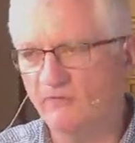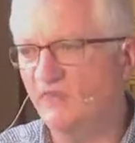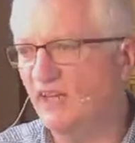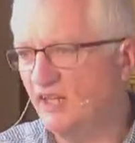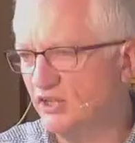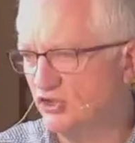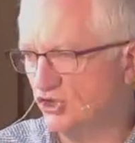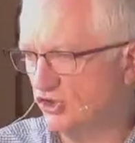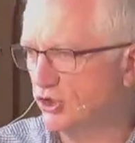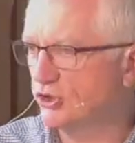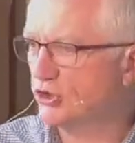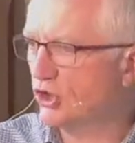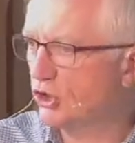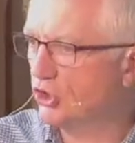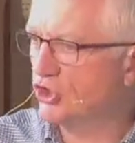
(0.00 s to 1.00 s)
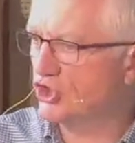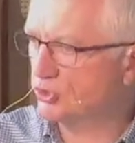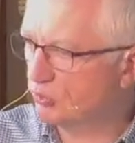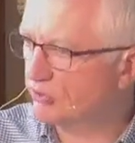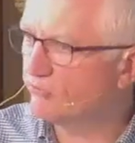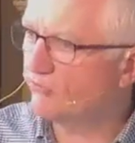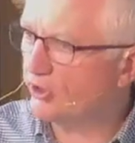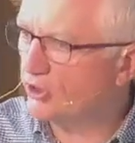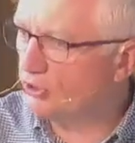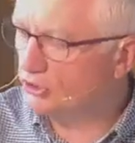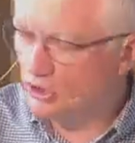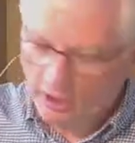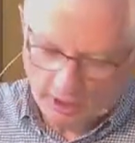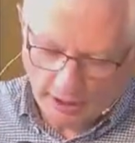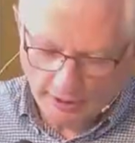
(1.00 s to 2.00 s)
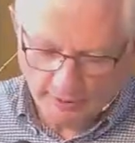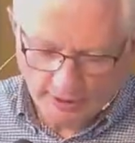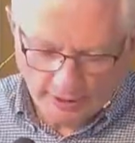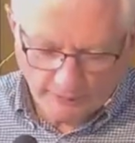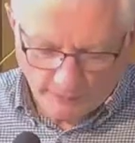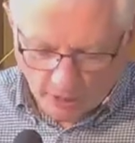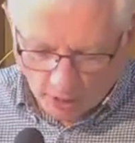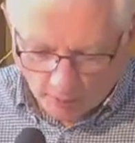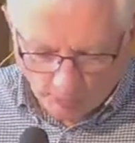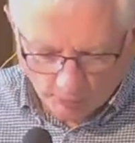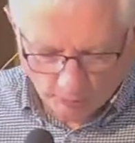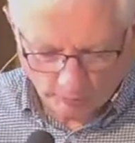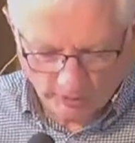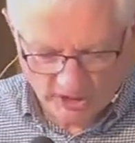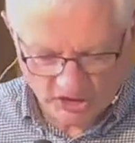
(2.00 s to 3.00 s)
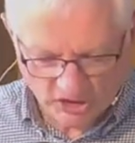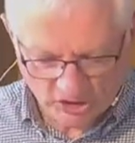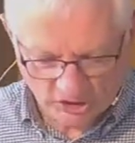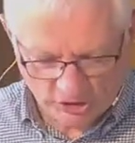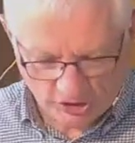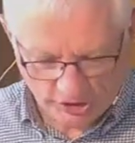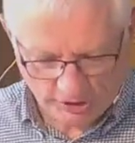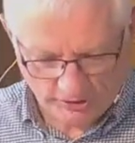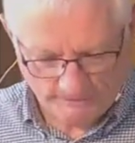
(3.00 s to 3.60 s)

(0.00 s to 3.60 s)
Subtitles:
villages and towns were found in the upper regions.